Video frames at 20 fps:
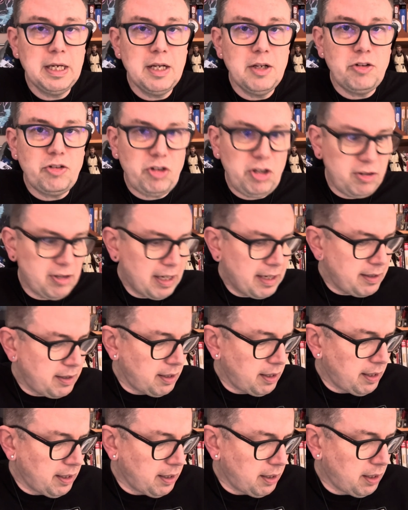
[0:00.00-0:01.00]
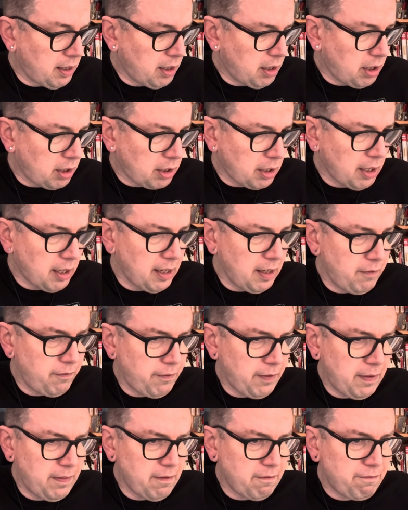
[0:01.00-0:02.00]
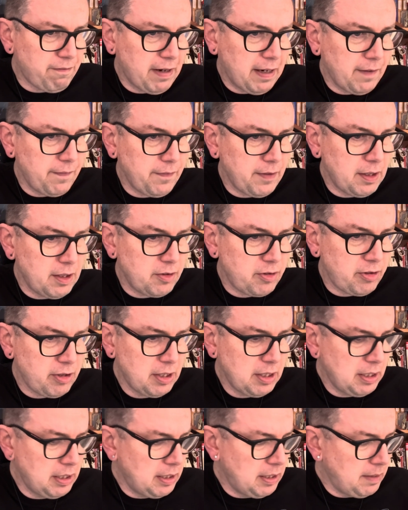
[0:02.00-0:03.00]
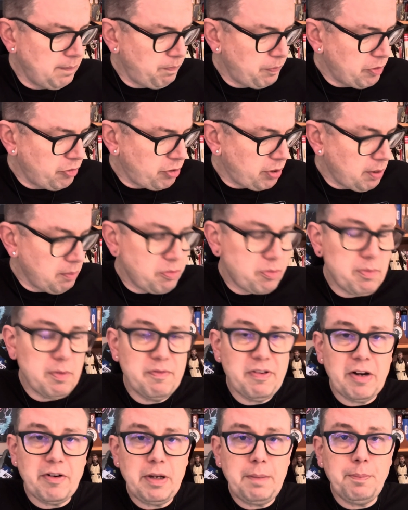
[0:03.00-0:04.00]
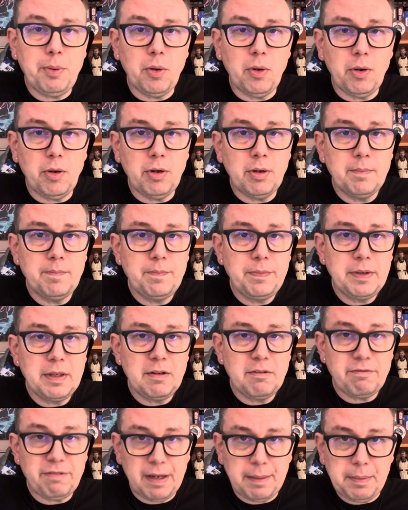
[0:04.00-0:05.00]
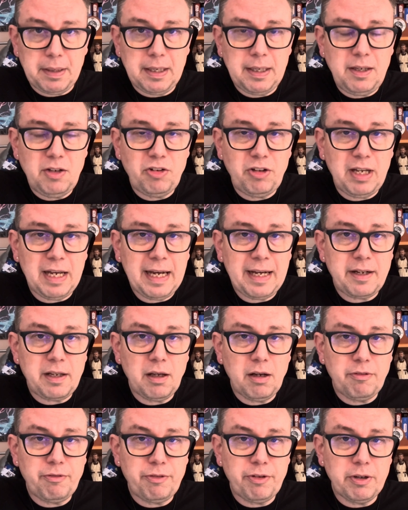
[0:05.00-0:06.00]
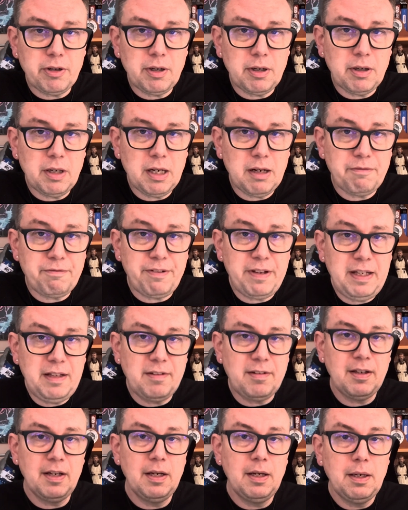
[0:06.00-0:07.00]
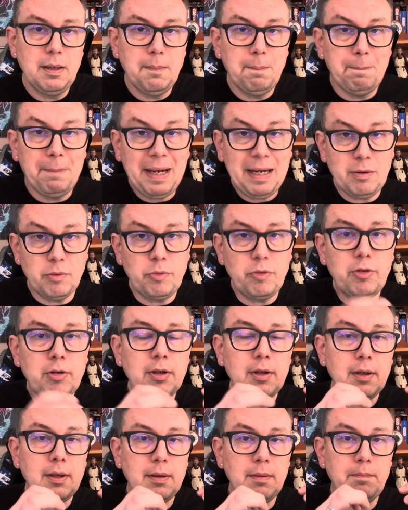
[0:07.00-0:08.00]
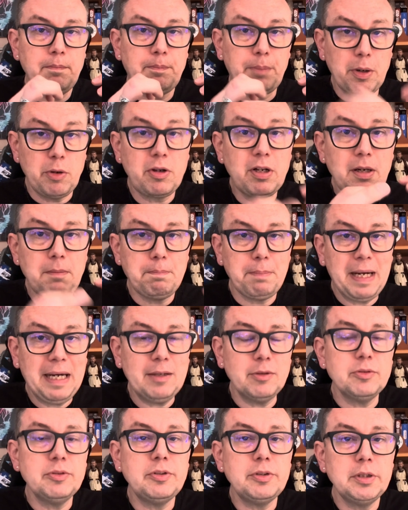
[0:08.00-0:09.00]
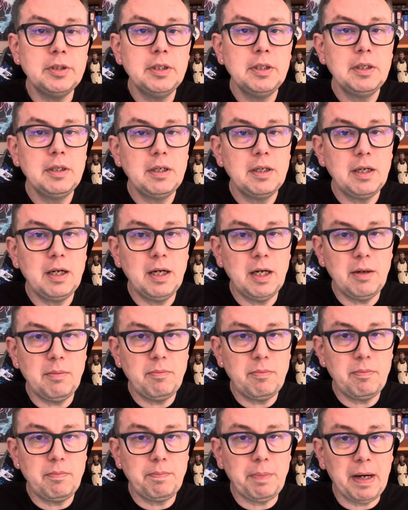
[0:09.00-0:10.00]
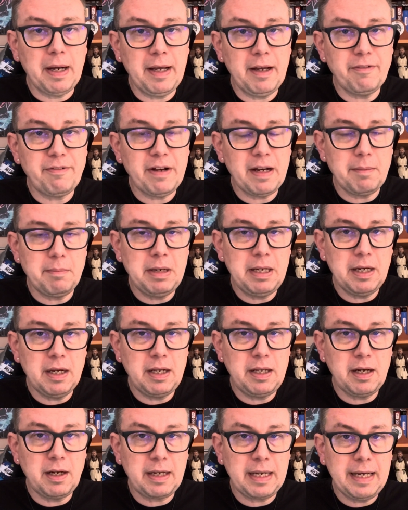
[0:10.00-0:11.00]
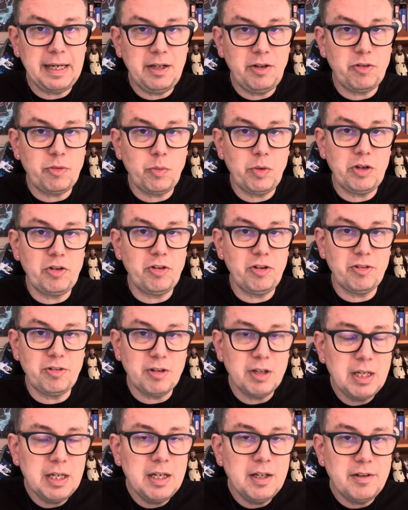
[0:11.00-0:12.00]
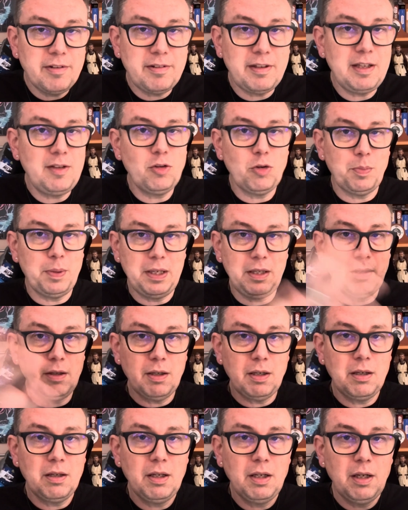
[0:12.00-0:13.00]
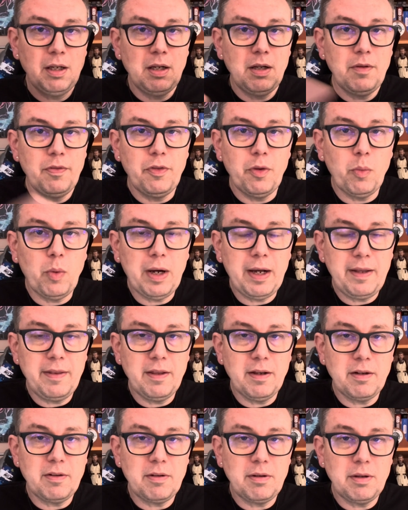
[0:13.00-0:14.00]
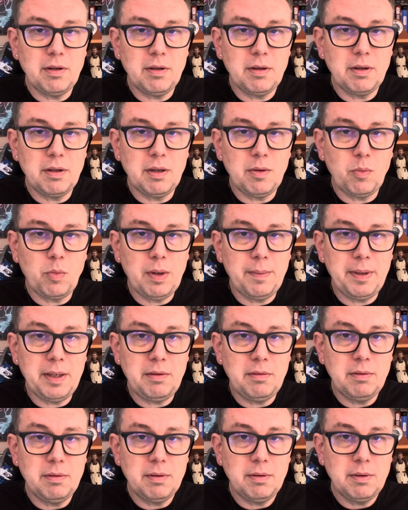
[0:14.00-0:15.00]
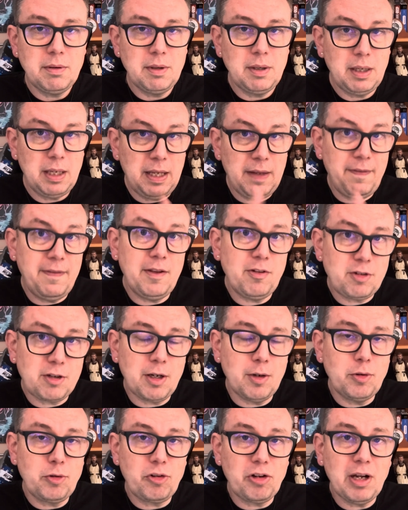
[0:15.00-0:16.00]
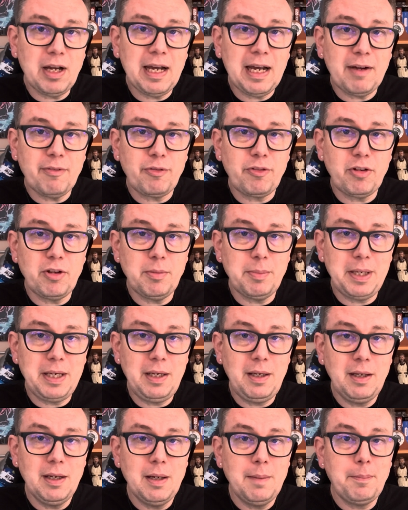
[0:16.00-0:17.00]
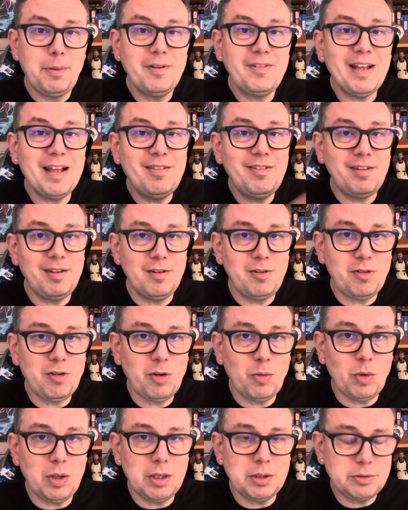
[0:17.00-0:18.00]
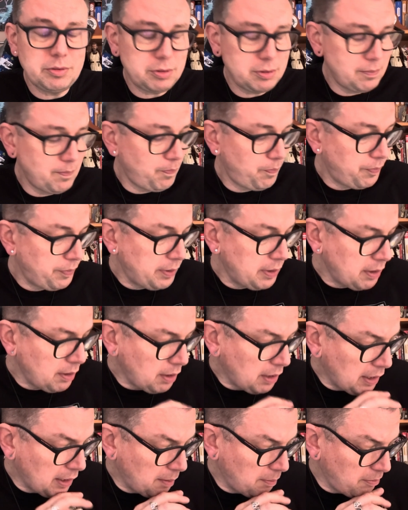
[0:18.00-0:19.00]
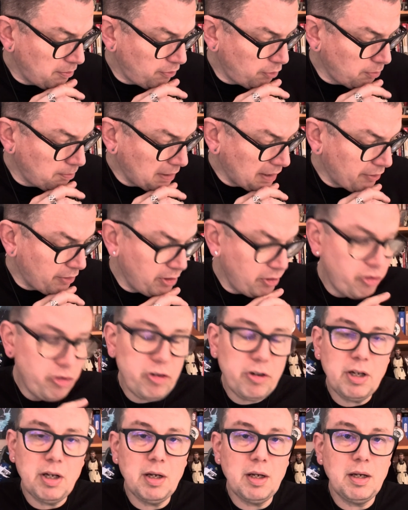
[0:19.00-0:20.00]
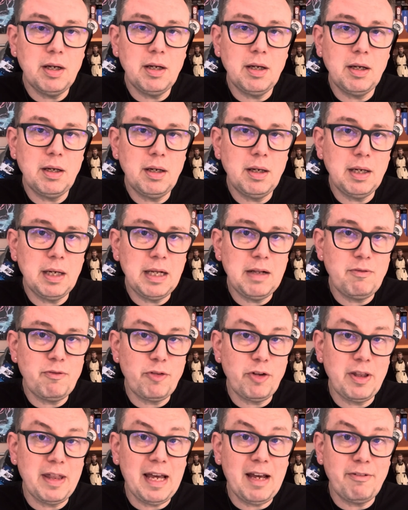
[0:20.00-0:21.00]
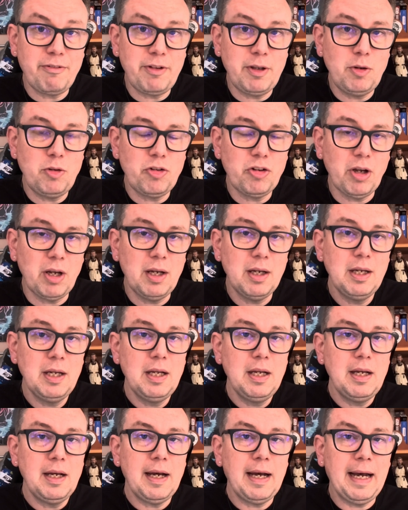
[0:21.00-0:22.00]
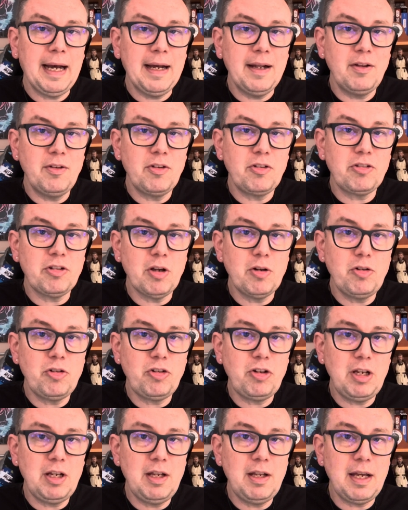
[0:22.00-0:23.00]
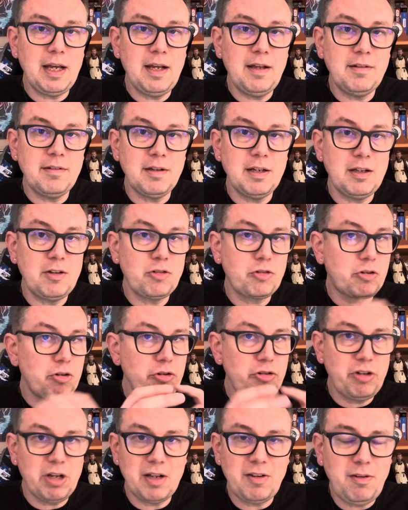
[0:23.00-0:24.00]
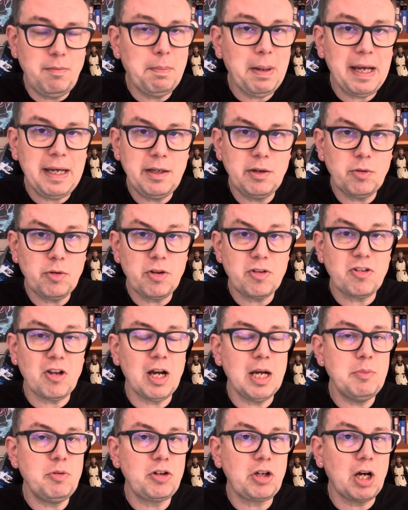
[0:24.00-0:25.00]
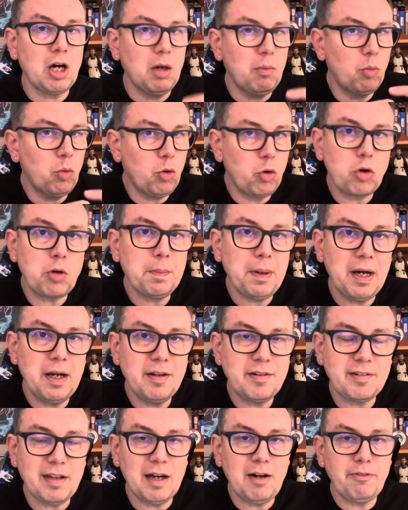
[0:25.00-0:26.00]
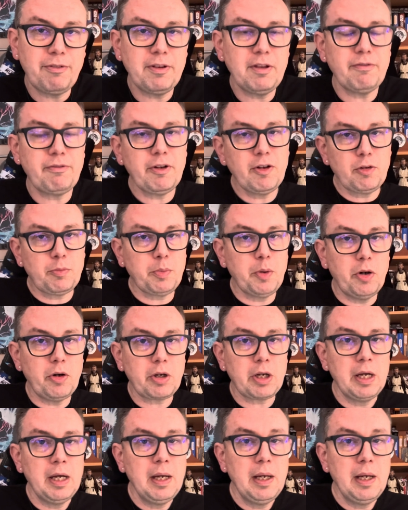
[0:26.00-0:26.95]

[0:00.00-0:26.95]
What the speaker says: She's had a hard life in the fact that she comes from a very poor family. She had her feet bound and broken and bound by her family at a young age, which is seen to be the way that women in this culture have to be presented to the world for marriage and for their future. And so she is in excruciating pain all the time. She can't walk by herself in the first book.